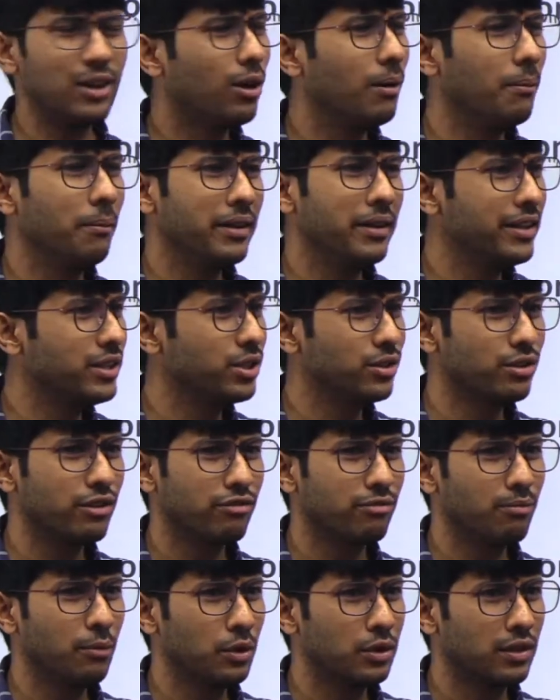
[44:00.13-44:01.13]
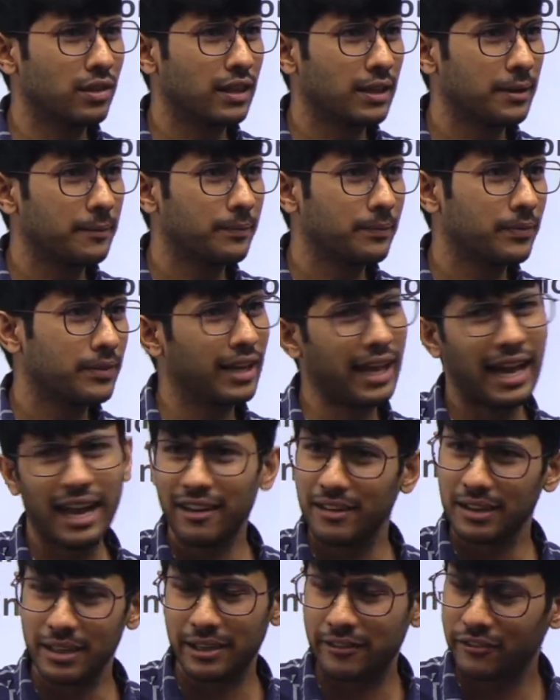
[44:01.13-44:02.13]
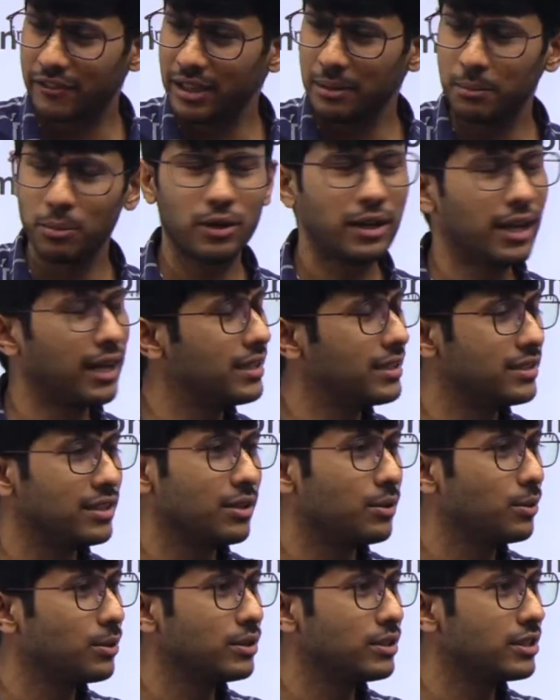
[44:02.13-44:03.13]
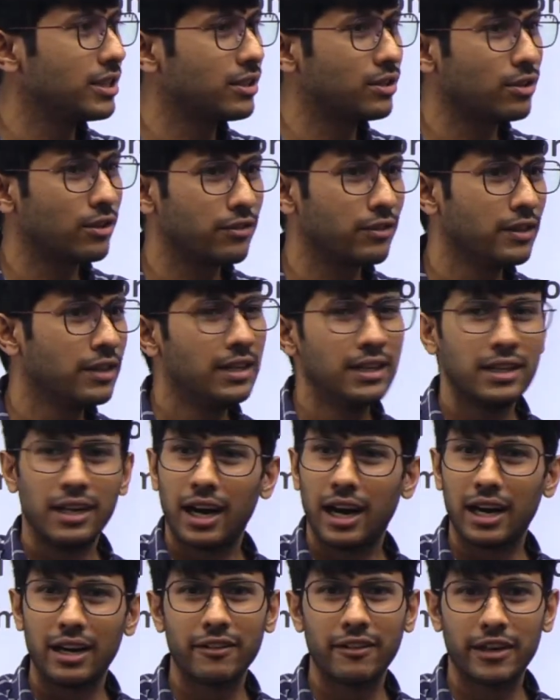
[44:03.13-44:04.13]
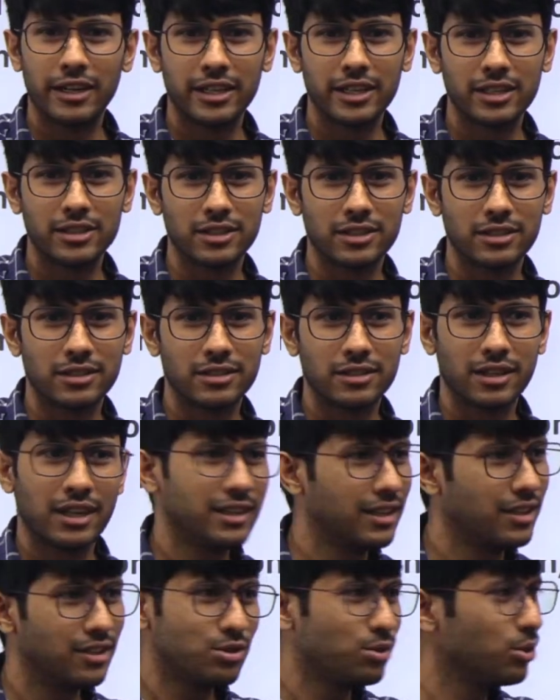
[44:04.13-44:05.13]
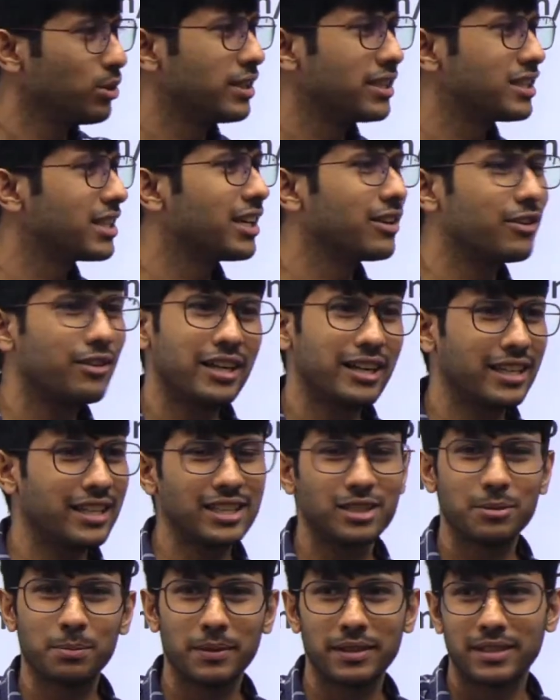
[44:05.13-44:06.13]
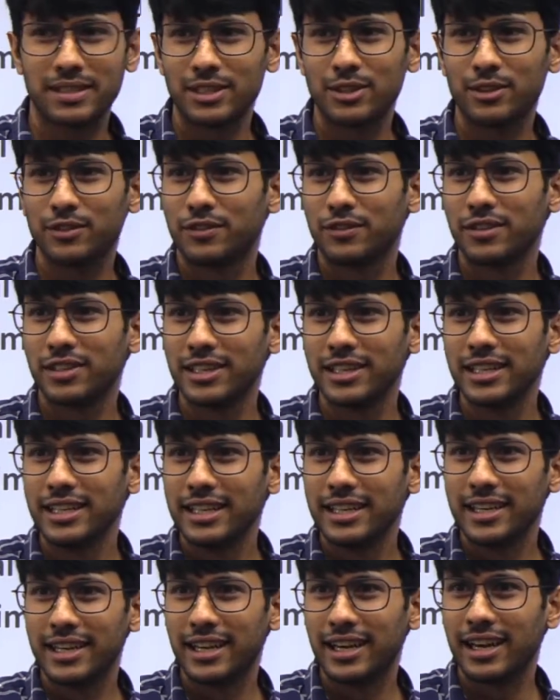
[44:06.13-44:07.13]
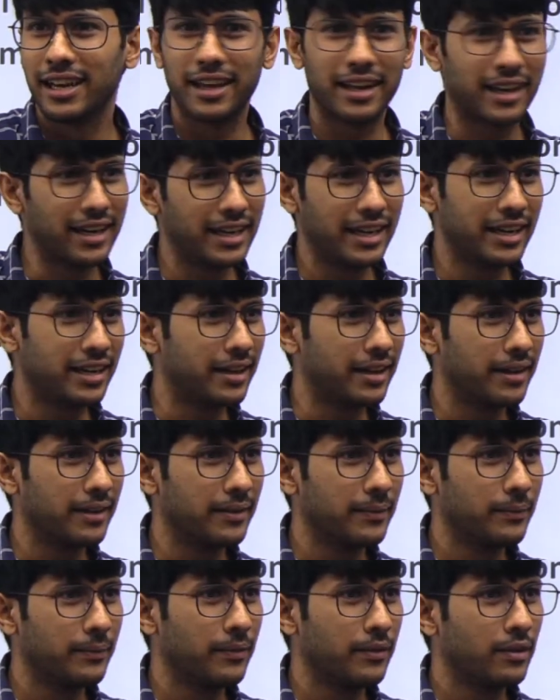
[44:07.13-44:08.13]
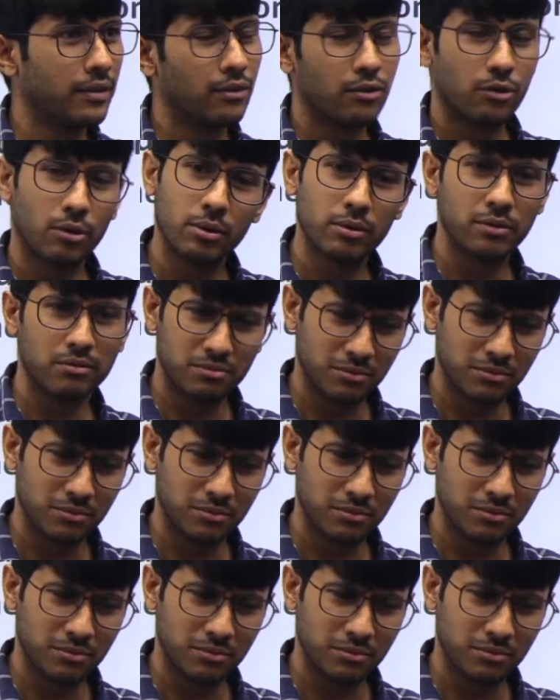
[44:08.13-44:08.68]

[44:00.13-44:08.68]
combination of both. Every book has their own set of advantages, and there is no disadvantage per se of reading. So